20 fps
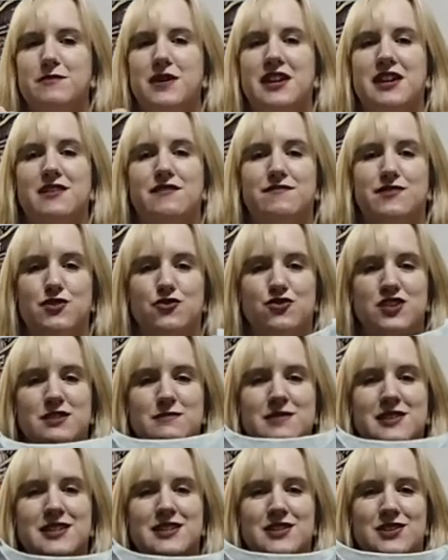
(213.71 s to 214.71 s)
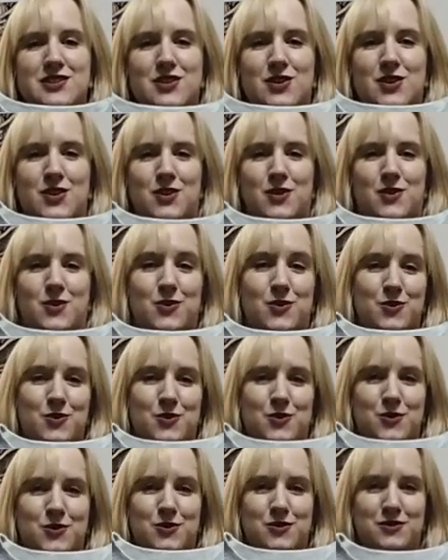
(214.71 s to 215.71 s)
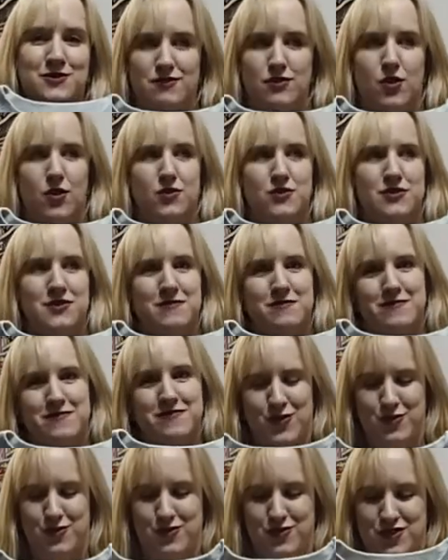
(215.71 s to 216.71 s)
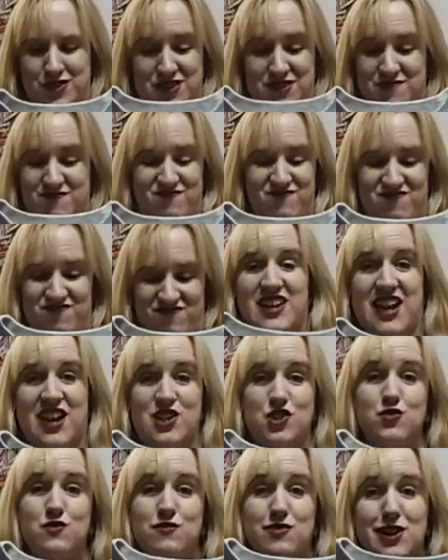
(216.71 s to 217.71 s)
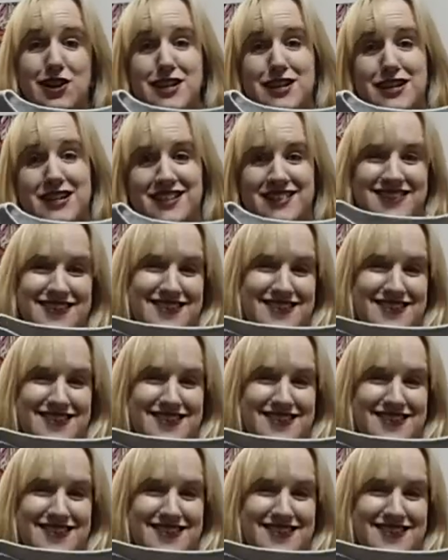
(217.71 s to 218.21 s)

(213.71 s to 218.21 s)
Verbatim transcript: make it for Christmas or not, or just casual Friday.